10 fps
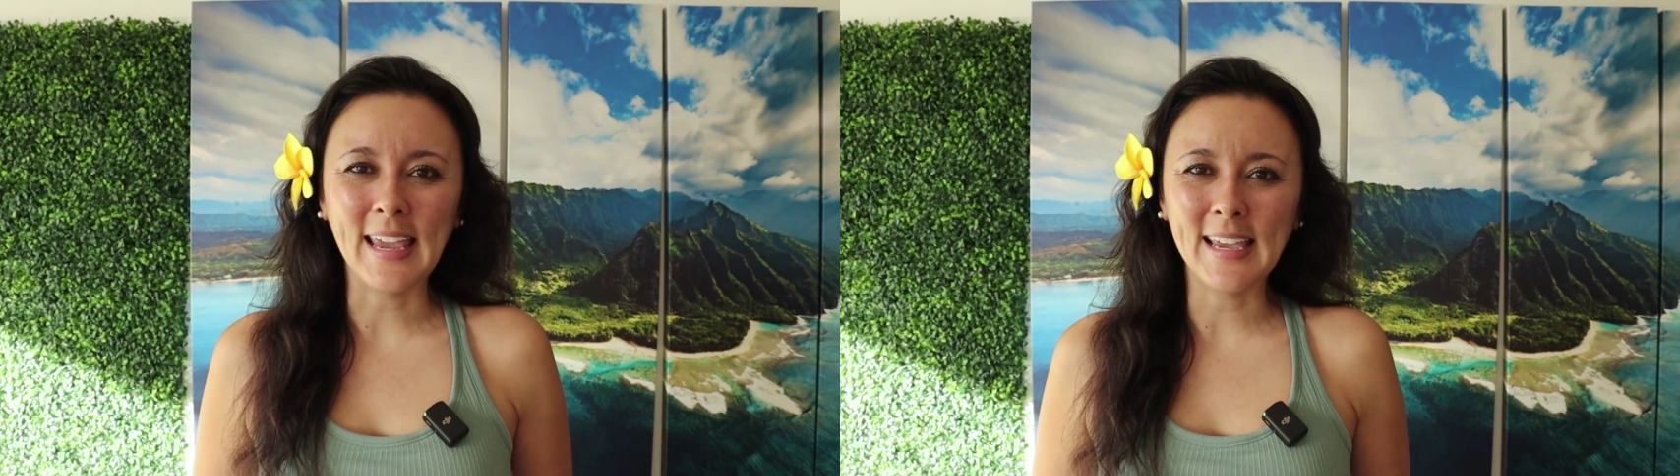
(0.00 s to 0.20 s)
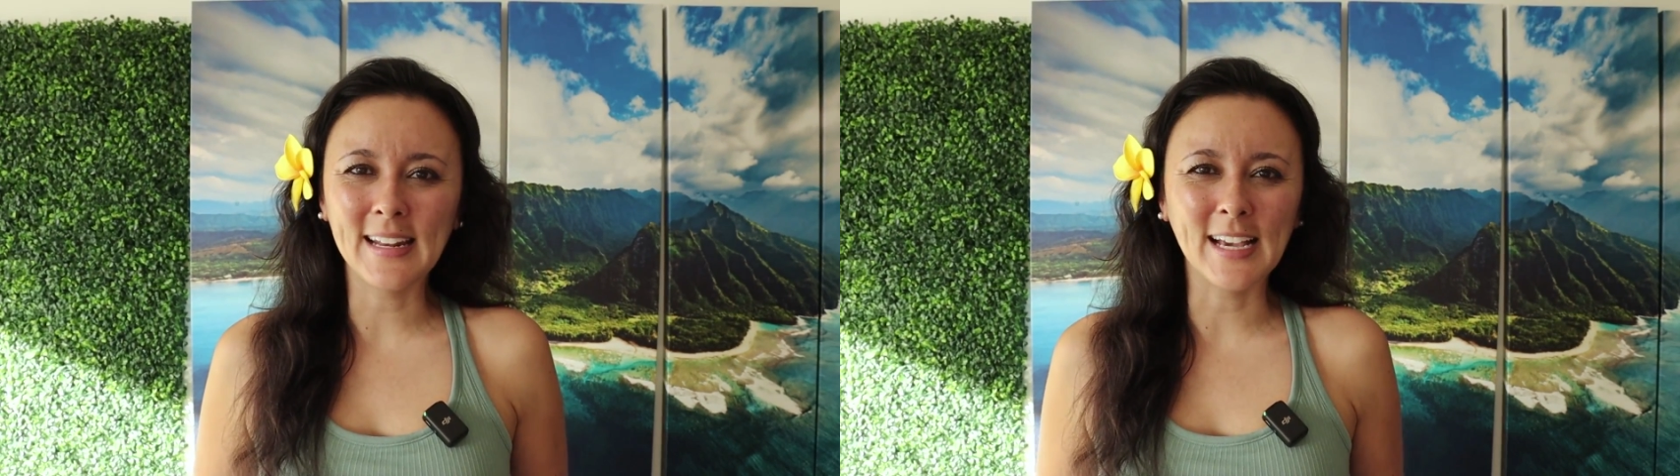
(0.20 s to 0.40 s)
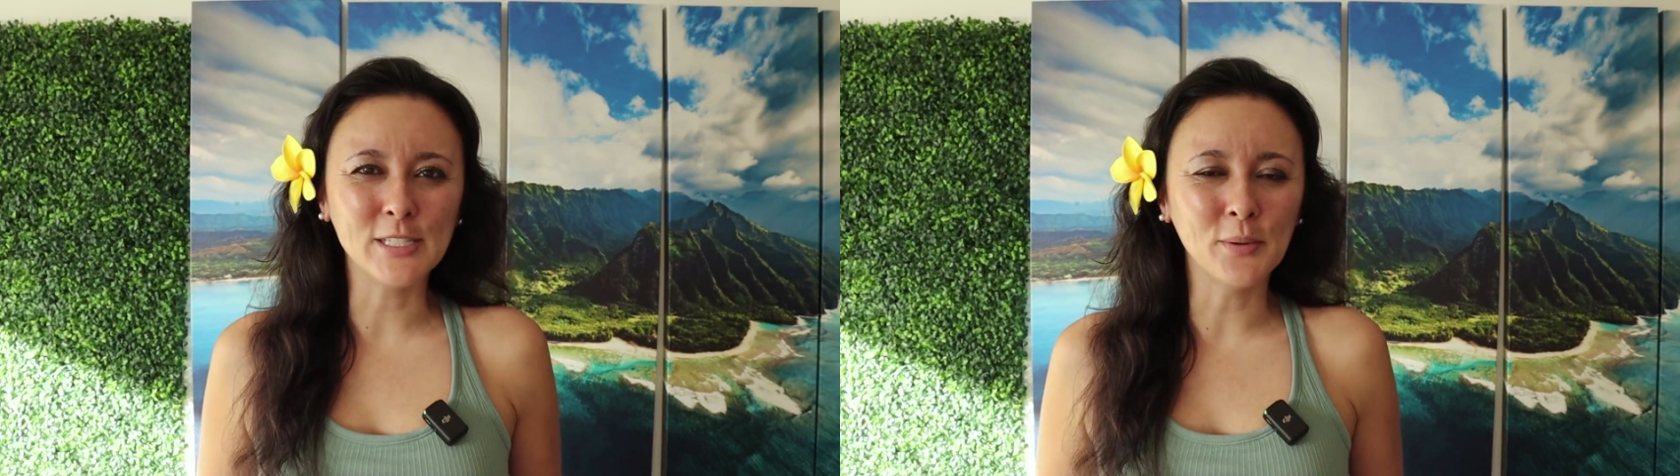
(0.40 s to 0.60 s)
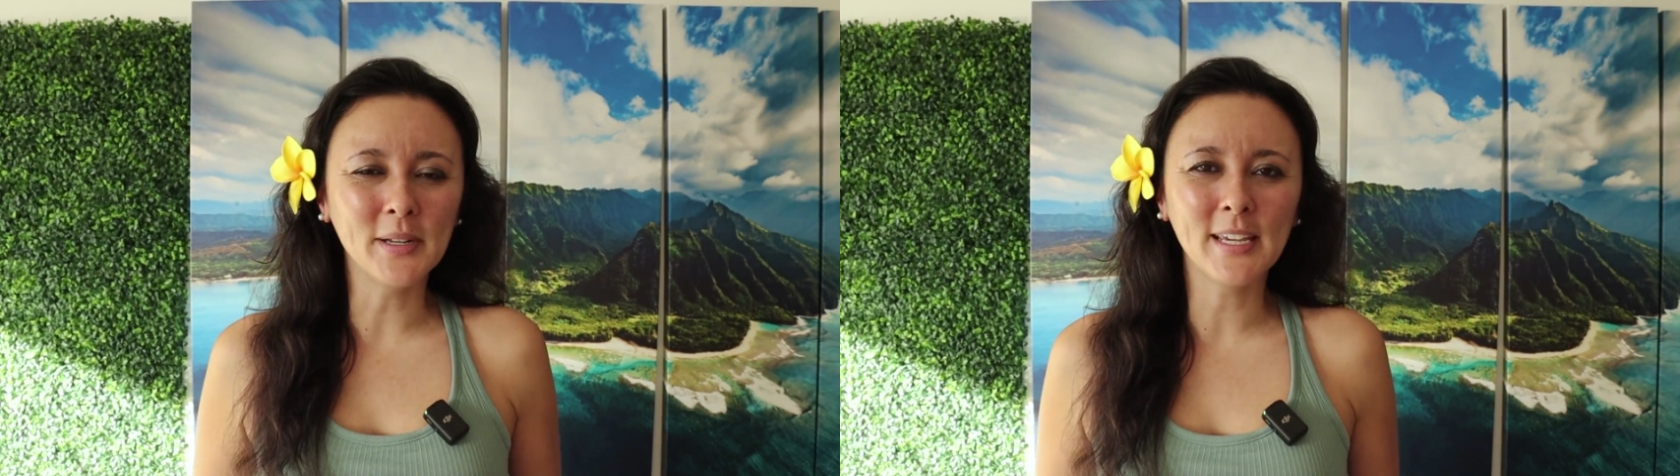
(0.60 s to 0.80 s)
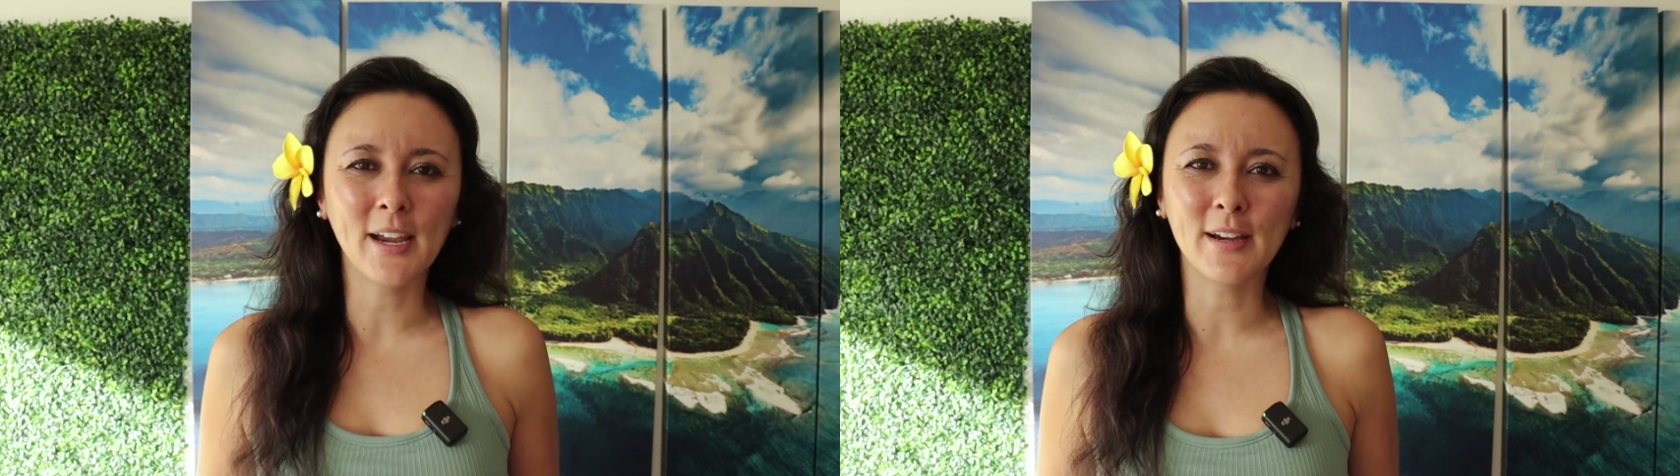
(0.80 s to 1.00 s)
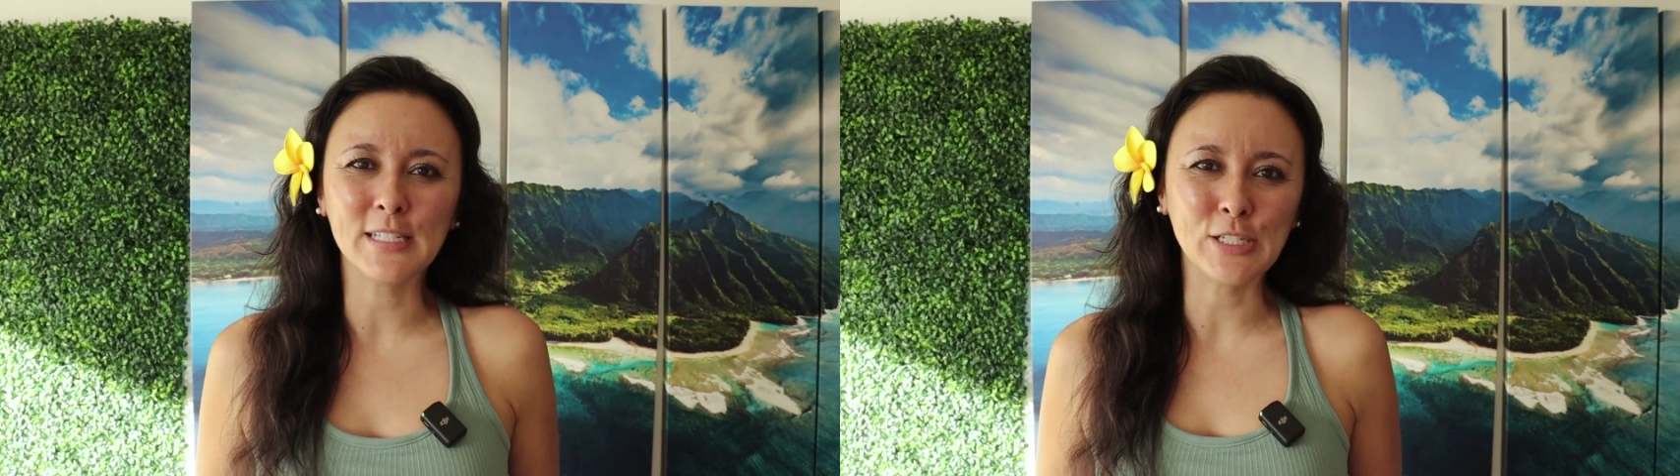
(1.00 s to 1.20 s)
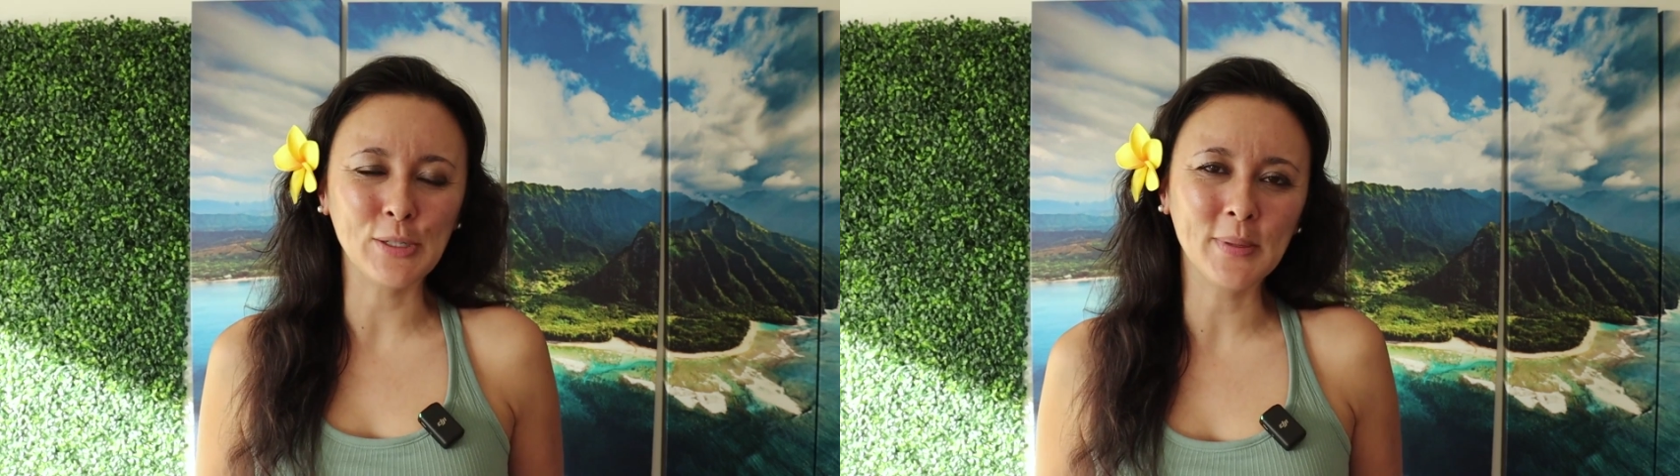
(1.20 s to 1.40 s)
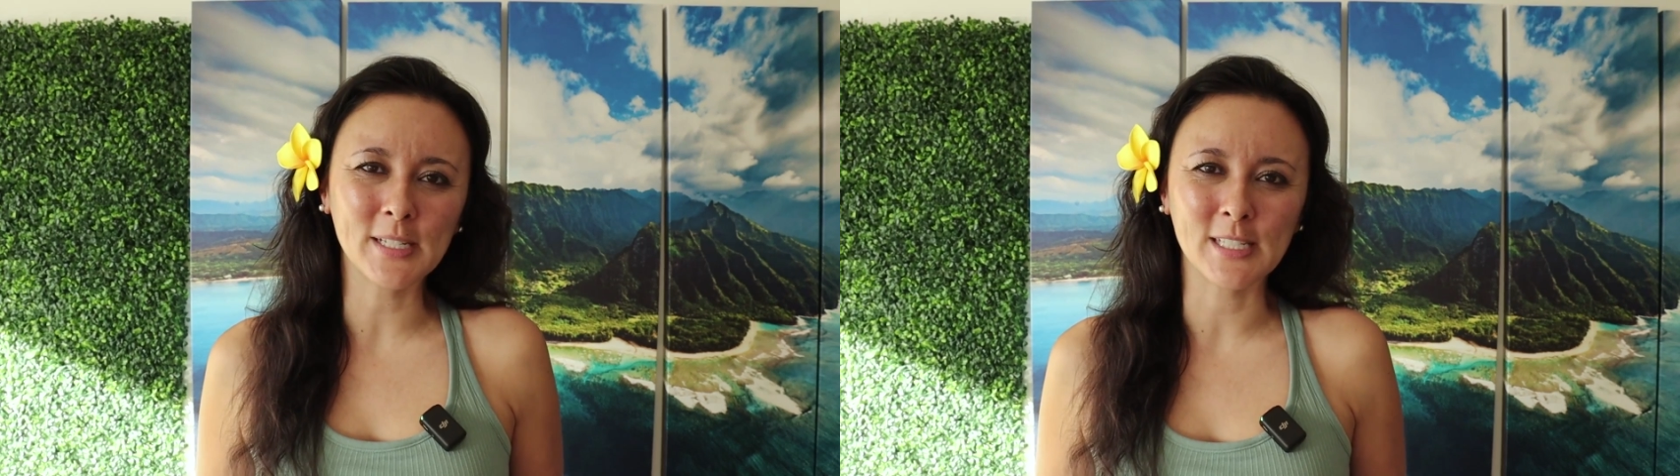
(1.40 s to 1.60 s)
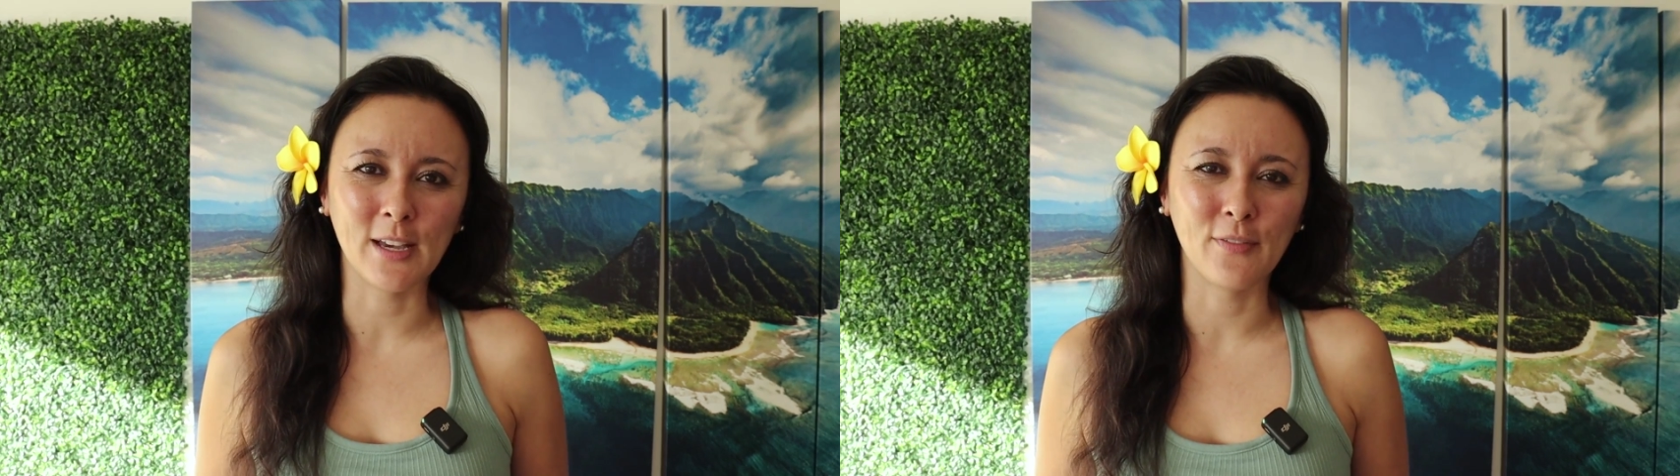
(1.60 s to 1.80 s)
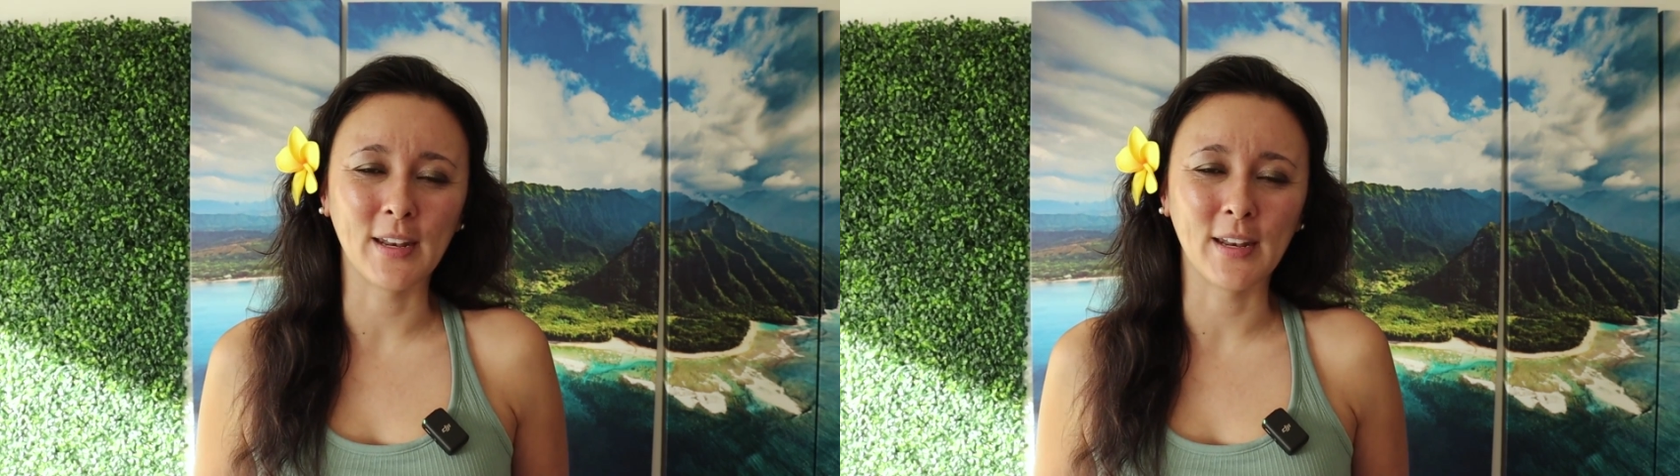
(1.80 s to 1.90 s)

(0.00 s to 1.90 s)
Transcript: and I don't want to carry too much stuff